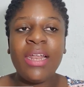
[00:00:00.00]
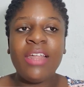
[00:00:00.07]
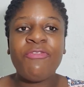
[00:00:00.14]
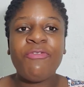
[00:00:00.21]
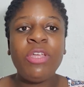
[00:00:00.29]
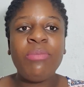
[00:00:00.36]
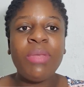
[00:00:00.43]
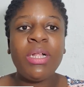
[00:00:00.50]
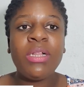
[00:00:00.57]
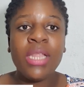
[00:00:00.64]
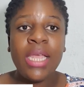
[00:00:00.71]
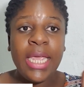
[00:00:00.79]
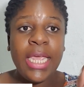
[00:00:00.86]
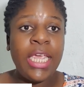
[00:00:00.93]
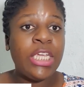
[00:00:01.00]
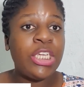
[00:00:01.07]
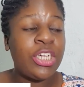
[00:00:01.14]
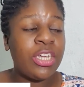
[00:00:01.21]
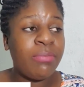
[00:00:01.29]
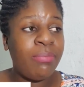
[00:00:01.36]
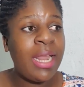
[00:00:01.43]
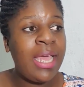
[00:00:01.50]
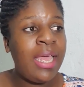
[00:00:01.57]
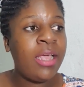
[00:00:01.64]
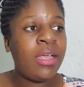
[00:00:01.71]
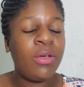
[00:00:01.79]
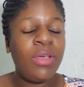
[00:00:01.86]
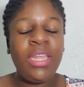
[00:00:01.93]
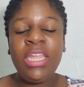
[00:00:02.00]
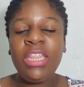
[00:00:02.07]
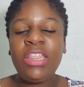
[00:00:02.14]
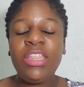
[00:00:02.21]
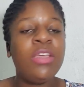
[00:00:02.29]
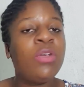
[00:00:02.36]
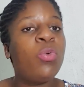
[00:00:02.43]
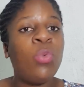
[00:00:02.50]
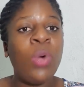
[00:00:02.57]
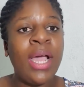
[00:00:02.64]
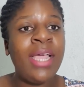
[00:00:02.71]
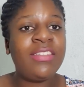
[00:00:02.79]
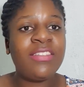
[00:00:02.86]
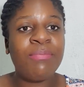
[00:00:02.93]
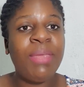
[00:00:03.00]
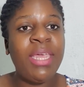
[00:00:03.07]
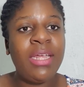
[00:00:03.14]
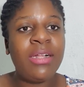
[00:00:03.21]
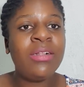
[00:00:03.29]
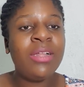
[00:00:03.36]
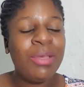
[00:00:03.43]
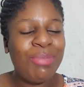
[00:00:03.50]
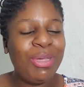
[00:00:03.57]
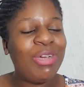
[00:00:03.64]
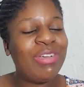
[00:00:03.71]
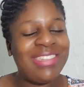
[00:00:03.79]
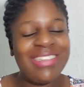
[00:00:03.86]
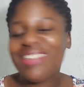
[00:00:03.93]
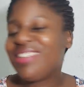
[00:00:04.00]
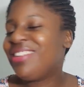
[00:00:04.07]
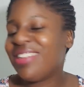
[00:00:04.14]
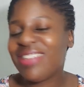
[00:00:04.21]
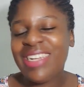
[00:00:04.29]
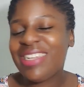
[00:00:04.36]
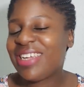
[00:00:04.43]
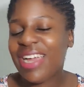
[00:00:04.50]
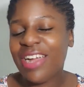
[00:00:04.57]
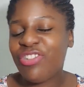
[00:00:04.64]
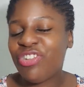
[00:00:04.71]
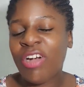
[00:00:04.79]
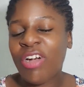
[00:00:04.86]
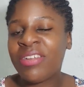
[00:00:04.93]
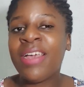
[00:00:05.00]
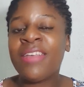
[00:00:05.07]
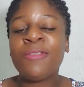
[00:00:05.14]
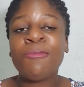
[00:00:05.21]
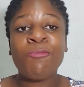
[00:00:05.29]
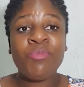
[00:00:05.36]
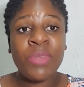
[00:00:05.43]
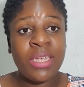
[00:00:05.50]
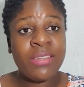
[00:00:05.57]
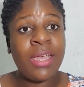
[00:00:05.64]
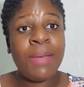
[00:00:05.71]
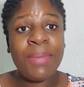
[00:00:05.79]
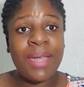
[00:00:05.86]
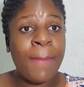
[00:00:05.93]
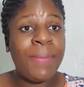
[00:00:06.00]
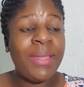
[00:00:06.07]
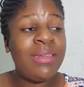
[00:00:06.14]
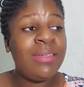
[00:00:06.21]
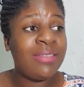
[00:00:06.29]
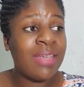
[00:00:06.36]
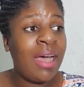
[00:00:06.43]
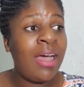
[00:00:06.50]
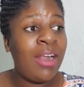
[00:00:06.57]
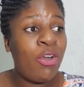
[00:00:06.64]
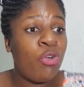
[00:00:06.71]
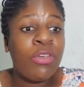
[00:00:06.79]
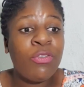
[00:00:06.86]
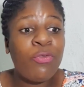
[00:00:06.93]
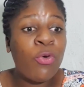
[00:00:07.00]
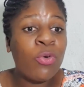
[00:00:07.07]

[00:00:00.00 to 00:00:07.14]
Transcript: female, Asian black, anything, white male, because it doesn't catch you out, guys. Some companies are looking for